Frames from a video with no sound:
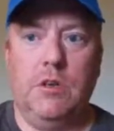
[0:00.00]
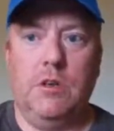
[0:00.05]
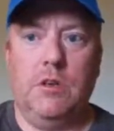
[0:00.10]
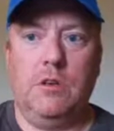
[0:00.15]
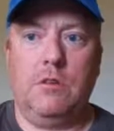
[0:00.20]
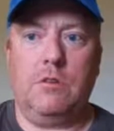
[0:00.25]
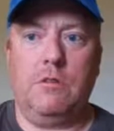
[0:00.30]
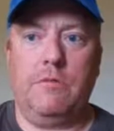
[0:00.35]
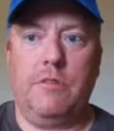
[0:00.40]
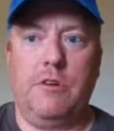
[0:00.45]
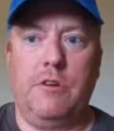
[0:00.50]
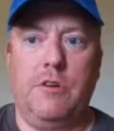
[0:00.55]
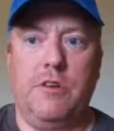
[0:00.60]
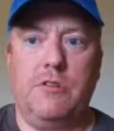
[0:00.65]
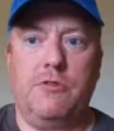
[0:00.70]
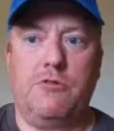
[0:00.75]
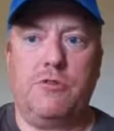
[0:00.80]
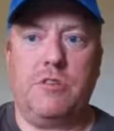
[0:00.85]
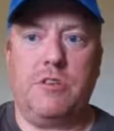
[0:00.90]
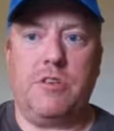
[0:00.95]
So very
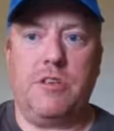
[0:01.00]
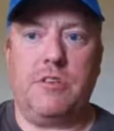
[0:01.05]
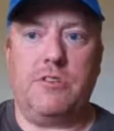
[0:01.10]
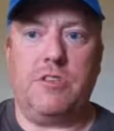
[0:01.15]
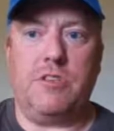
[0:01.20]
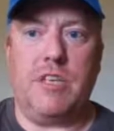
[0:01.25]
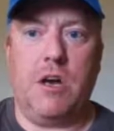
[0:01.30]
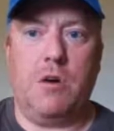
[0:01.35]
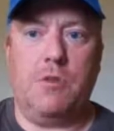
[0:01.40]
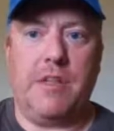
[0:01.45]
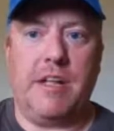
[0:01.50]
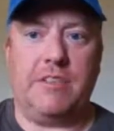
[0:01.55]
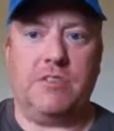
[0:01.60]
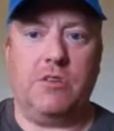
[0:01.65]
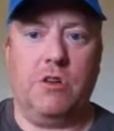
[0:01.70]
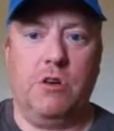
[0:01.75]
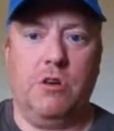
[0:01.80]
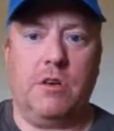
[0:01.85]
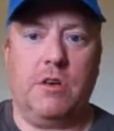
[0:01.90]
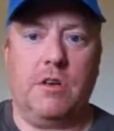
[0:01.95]
interesting to see how that's
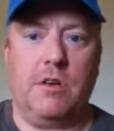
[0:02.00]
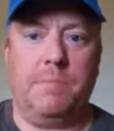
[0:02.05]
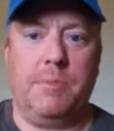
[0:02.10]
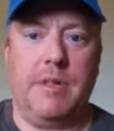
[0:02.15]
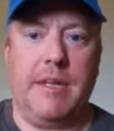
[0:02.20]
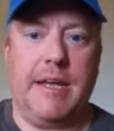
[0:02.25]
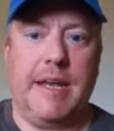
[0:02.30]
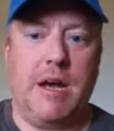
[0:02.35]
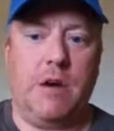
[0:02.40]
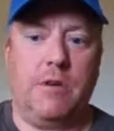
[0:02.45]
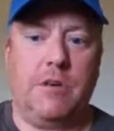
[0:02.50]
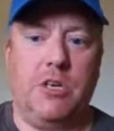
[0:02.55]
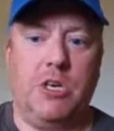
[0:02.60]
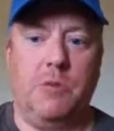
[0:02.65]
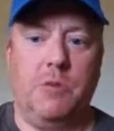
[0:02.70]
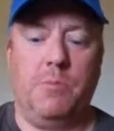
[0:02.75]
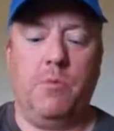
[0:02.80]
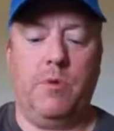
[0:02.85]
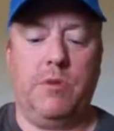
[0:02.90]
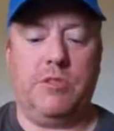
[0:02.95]
all going to play out here.
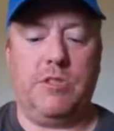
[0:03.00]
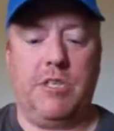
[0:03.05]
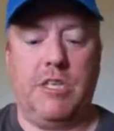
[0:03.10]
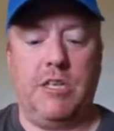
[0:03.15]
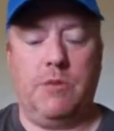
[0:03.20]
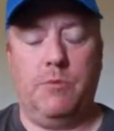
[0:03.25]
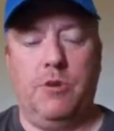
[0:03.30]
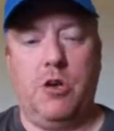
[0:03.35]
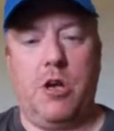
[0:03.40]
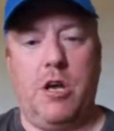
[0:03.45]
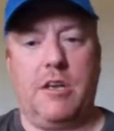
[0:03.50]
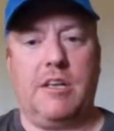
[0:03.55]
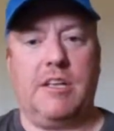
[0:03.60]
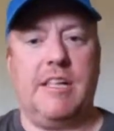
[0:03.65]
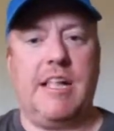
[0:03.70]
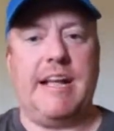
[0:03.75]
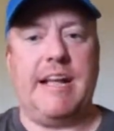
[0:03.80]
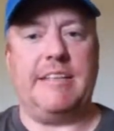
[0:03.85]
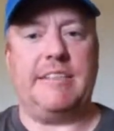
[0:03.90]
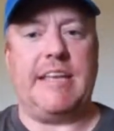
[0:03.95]
But once again, we're talking
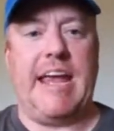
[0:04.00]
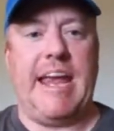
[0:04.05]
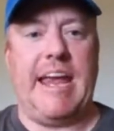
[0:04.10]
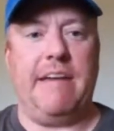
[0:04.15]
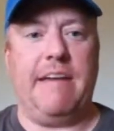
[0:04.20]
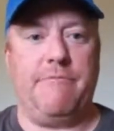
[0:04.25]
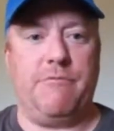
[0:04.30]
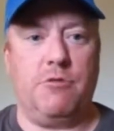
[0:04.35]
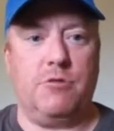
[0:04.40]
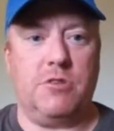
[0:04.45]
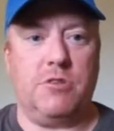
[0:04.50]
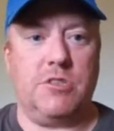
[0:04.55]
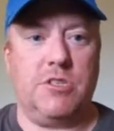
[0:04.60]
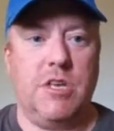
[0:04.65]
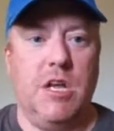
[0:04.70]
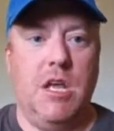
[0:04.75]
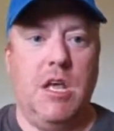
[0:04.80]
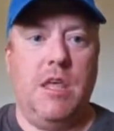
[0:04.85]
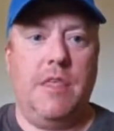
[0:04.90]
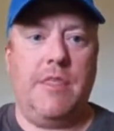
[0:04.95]
Class A first.
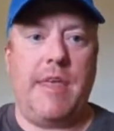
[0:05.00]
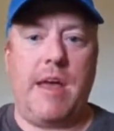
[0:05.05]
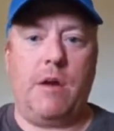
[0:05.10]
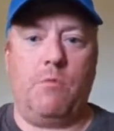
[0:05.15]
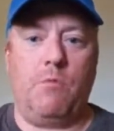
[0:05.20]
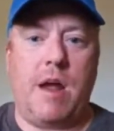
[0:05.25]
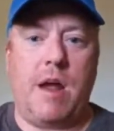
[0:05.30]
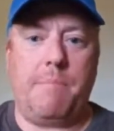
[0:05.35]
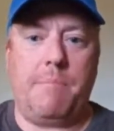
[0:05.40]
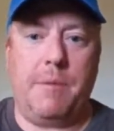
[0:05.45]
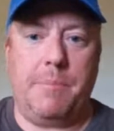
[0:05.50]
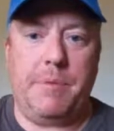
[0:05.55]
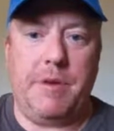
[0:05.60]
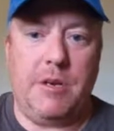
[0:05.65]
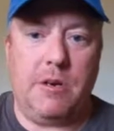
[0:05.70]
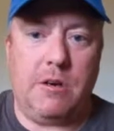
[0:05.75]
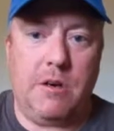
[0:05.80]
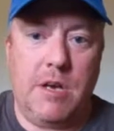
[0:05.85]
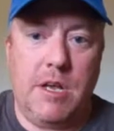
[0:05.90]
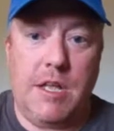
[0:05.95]
That'll wrap up
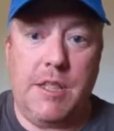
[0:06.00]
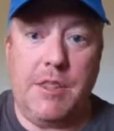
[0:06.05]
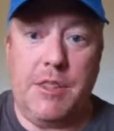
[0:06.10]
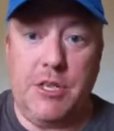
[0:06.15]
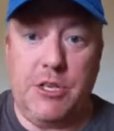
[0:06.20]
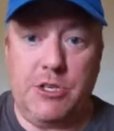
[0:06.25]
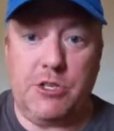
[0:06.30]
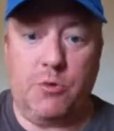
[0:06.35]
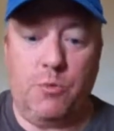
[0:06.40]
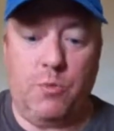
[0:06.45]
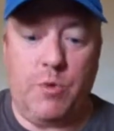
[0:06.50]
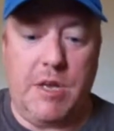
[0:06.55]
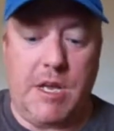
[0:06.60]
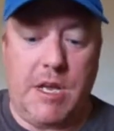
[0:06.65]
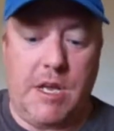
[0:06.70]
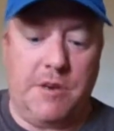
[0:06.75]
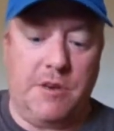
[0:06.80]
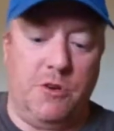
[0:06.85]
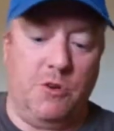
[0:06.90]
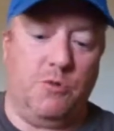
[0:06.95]
here this
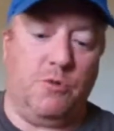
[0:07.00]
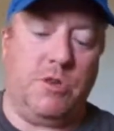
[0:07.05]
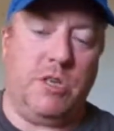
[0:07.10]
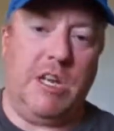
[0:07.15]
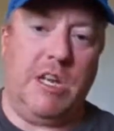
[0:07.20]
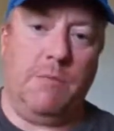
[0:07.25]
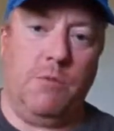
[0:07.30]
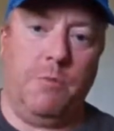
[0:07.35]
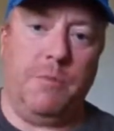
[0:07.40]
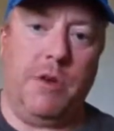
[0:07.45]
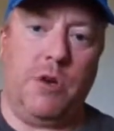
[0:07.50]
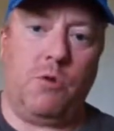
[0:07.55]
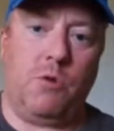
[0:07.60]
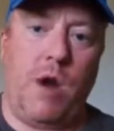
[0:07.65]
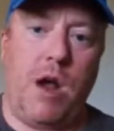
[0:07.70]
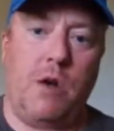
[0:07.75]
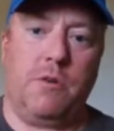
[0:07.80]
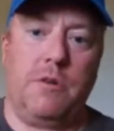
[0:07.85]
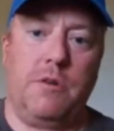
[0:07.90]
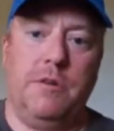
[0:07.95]
weekend. A new team will be
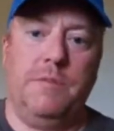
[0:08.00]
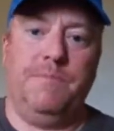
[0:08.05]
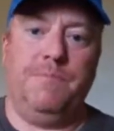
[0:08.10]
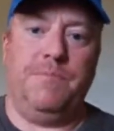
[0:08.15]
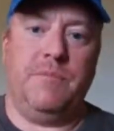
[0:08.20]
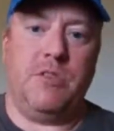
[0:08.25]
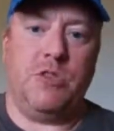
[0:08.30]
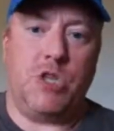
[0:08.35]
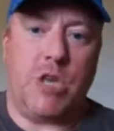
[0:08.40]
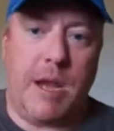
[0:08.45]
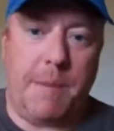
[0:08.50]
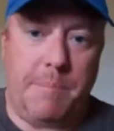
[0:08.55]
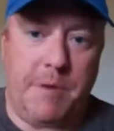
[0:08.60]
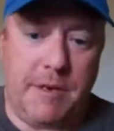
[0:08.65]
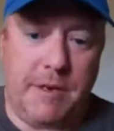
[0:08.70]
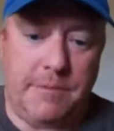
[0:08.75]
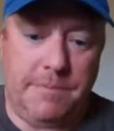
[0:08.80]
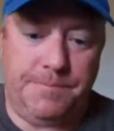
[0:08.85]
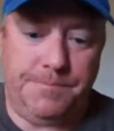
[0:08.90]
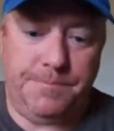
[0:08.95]
crowned
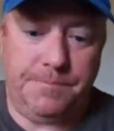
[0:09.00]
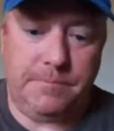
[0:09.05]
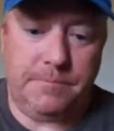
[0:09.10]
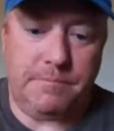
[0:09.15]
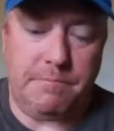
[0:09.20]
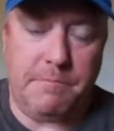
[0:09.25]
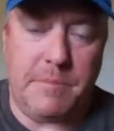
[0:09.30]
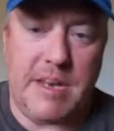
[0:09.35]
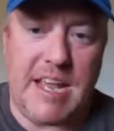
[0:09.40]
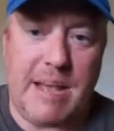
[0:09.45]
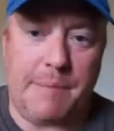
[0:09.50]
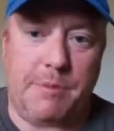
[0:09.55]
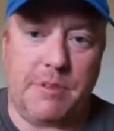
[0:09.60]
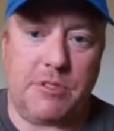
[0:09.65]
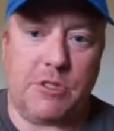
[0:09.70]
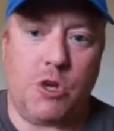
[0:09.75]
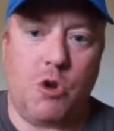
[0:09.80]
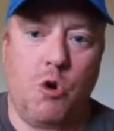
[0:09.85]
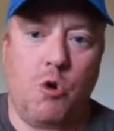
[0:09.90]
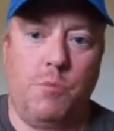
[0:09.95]
champion.
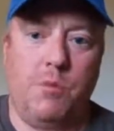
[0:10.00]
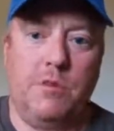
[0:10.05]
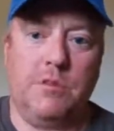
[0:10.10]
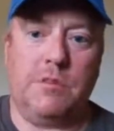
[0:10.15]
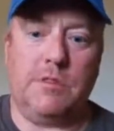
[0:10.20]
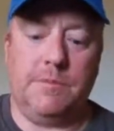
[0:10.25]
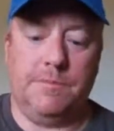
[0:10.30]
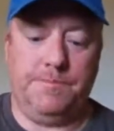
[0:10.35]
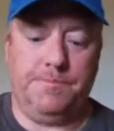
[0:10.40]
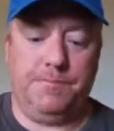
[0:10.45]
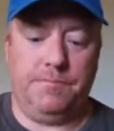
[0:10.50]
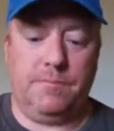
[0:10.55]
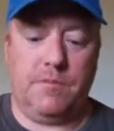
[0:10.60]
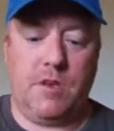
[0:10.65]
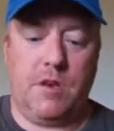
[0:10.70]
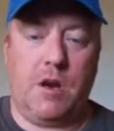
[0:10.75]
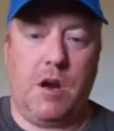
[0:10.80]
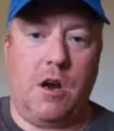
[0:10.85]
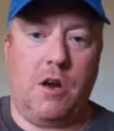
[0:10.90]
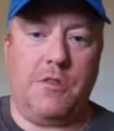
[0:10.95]
Minneapolis Cobras
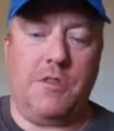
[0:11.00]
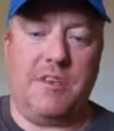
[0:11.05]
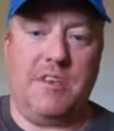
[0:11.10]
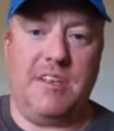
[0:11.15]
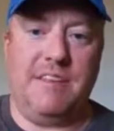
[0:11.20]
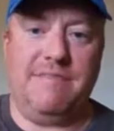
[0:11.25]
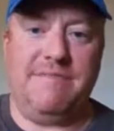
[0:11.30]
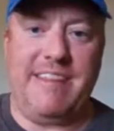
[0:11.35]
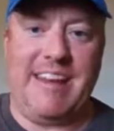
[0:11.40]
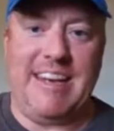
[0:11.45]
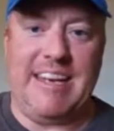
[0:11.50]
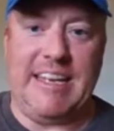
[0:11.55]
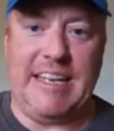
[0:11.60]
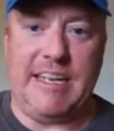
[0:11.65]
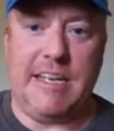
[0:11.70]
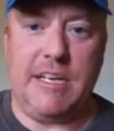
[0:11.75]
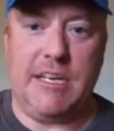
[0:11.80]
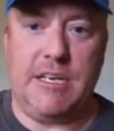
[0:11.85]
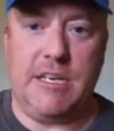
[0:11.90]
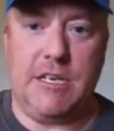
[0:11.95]
are the
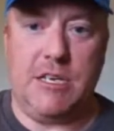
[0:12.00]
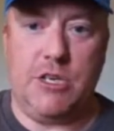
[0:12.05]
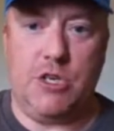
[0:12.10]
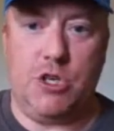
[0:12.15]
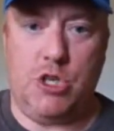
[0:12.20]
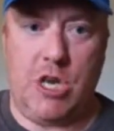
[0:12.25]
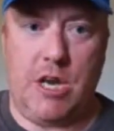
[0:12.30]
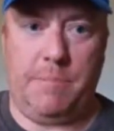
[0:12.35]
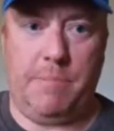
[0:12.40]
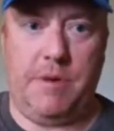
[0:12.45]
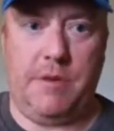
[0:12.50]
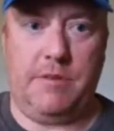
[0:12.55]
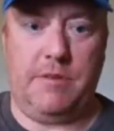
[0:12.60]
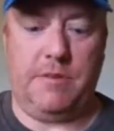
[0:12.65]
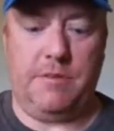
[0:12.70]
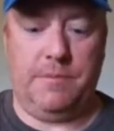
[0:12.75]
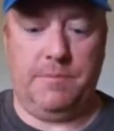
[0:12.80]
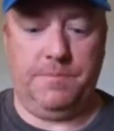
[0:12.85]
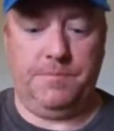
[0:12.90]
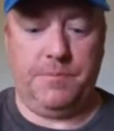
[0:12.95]
defending
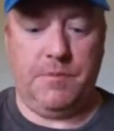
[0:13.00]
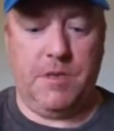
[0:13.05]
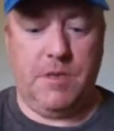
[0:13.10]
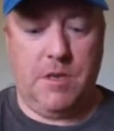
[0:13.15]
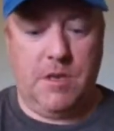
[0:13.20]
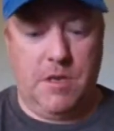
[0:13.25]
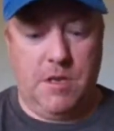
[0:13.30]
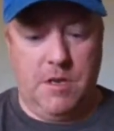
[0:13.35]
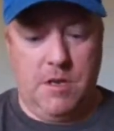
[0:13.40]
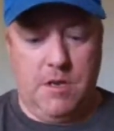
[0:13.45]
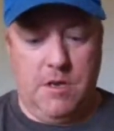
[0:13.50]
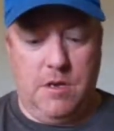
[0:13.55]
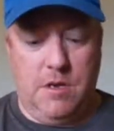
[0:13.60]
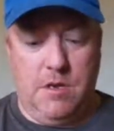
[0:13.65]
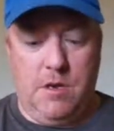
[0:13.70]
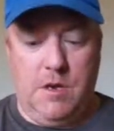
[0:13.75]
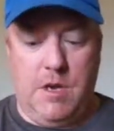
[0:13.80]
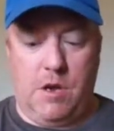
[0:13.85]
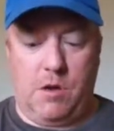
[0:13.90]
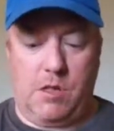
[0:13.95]
champions.
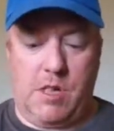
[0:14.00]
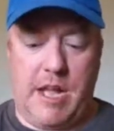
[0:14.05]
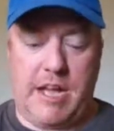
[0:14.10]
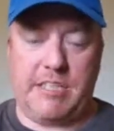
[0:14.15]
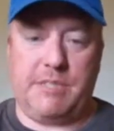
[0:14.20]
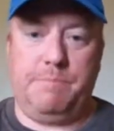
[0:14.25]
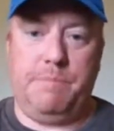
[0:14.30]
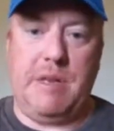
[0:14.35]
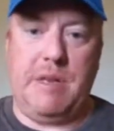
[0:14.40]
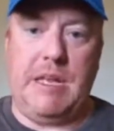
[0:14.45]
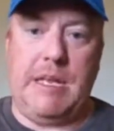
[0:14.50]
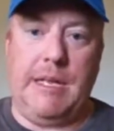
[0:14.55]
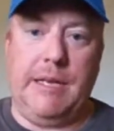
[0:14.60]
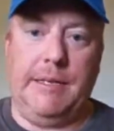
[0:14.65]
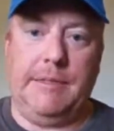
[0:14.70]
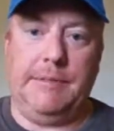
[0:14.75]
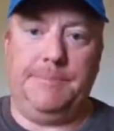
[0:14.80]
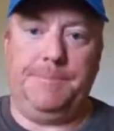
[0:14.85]
Now, Class B,